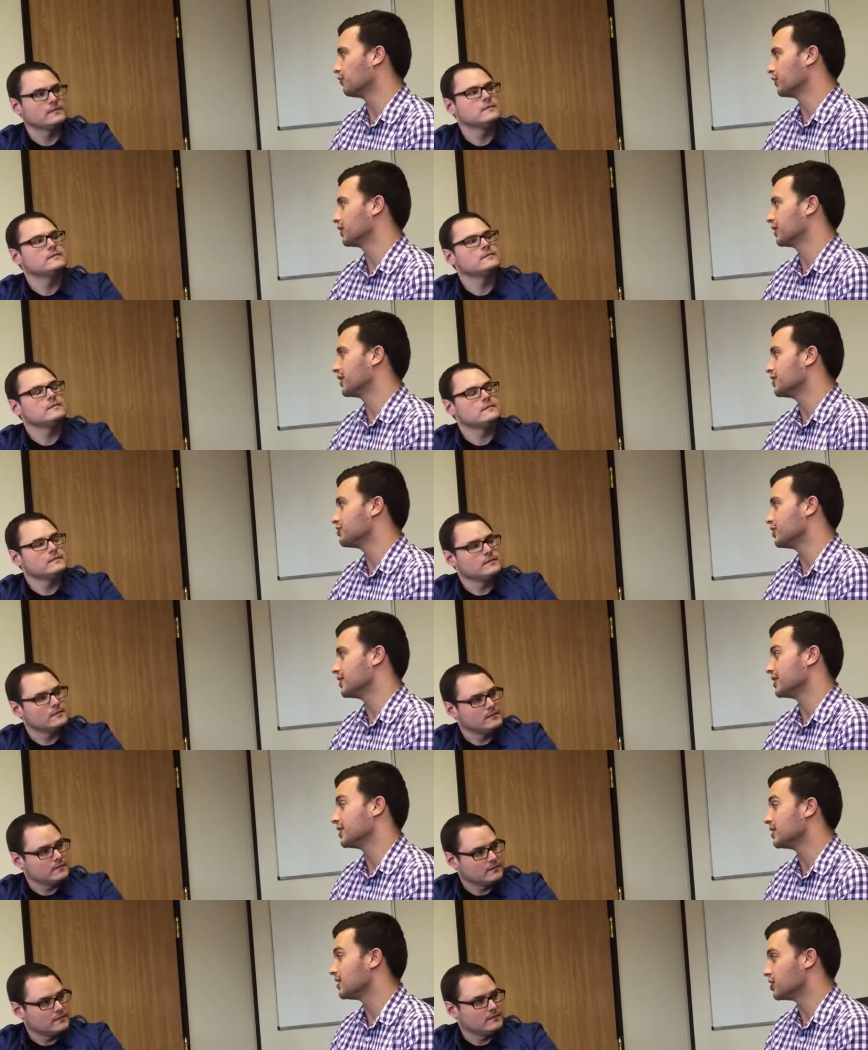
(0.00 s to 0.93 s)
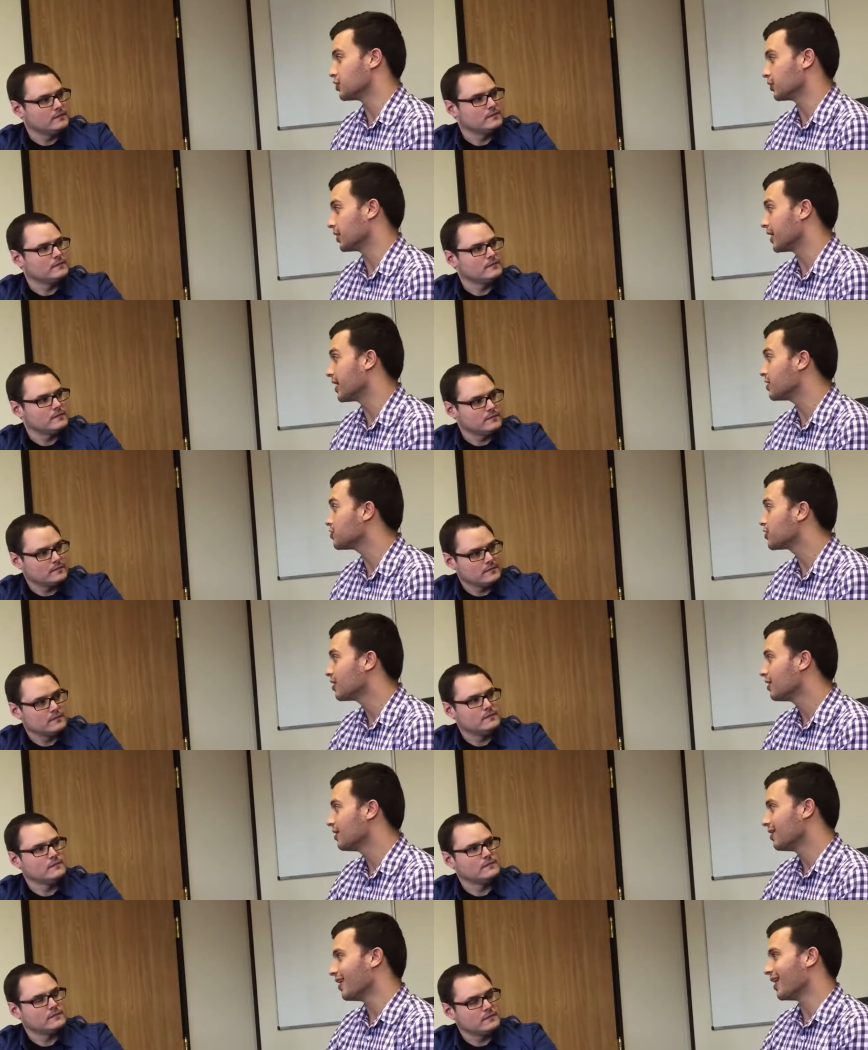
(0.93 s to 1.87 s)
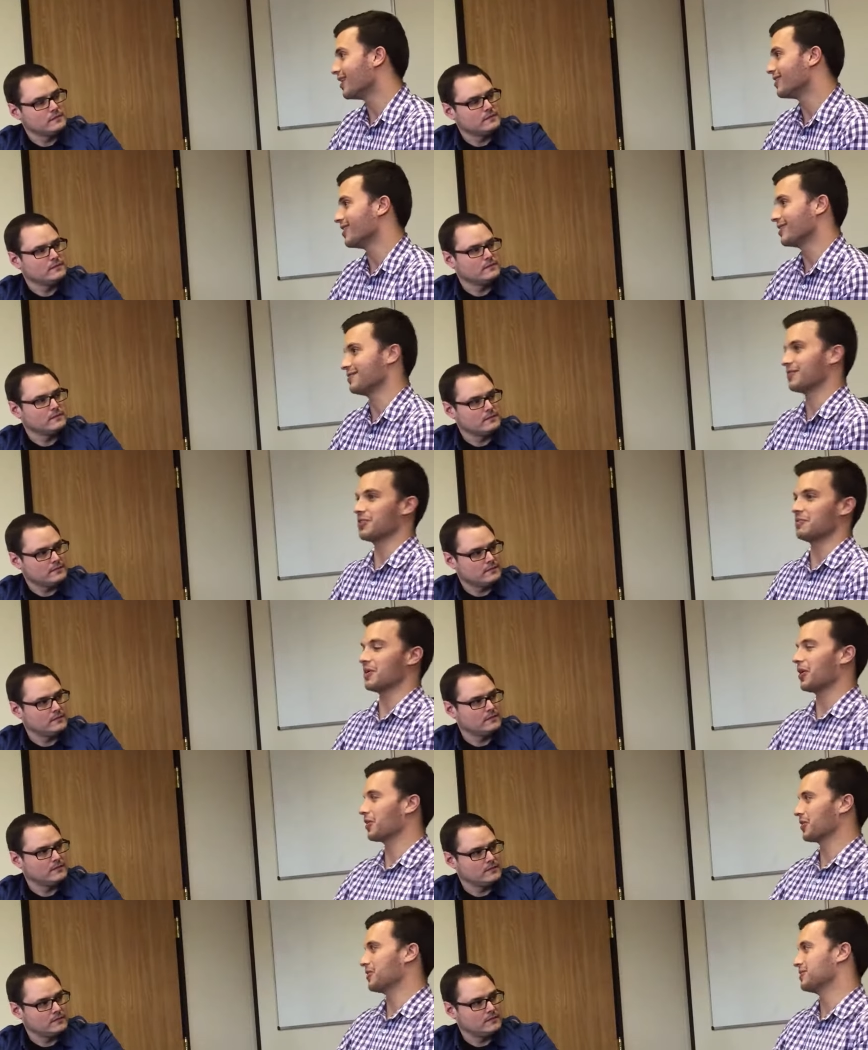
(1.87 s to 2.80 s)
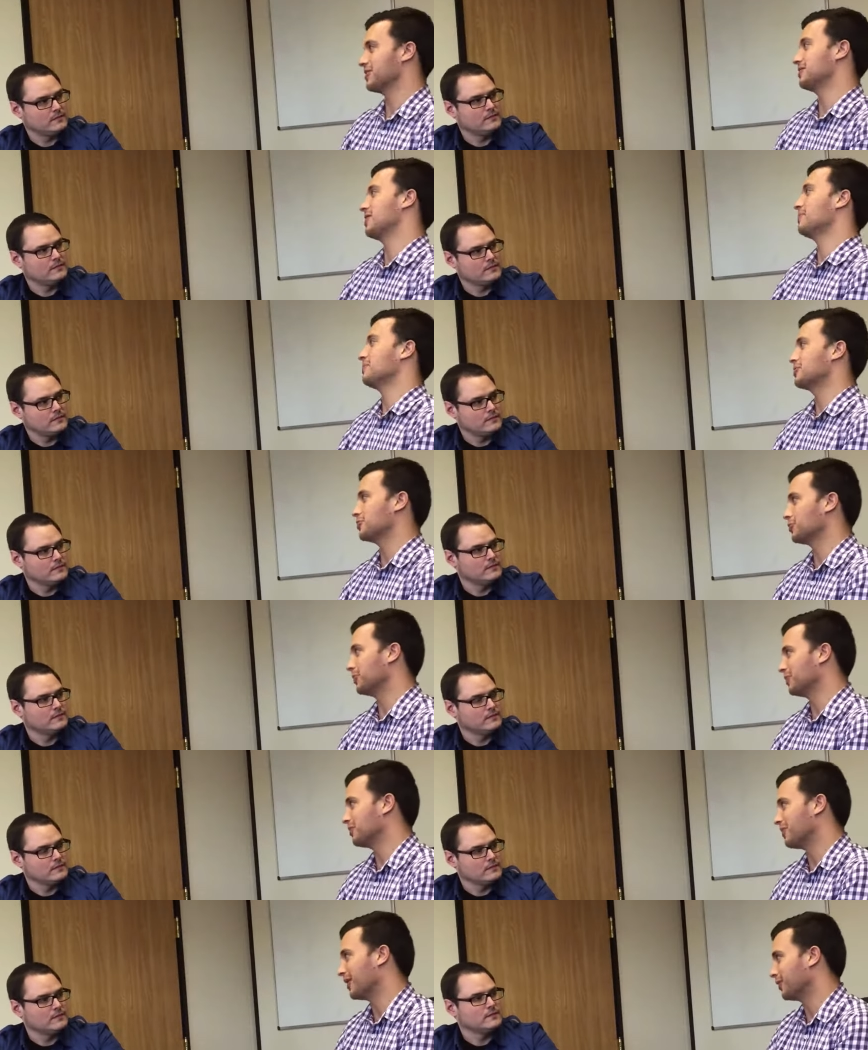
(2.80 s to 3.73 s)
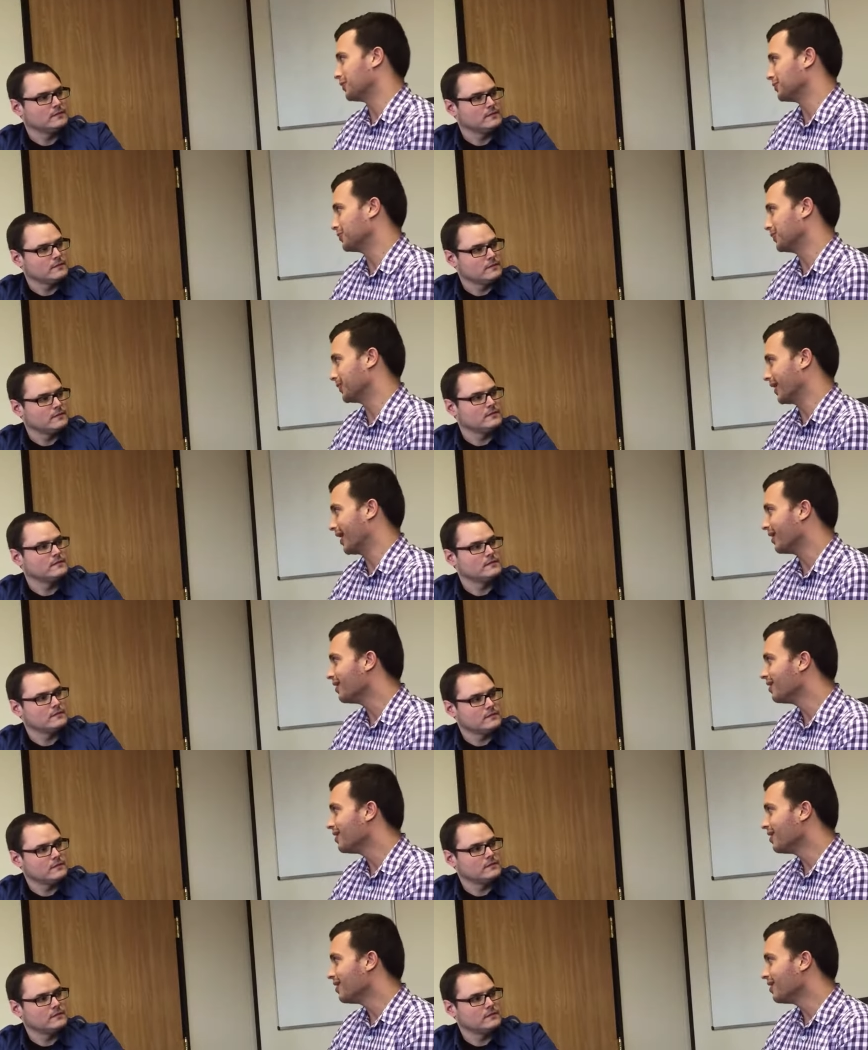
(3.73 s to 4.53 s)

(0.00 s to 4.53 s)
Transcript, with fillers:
Speaker 1: for clinicians in the digital age. It could be argued it's the dumbest tool in the medical toolkit.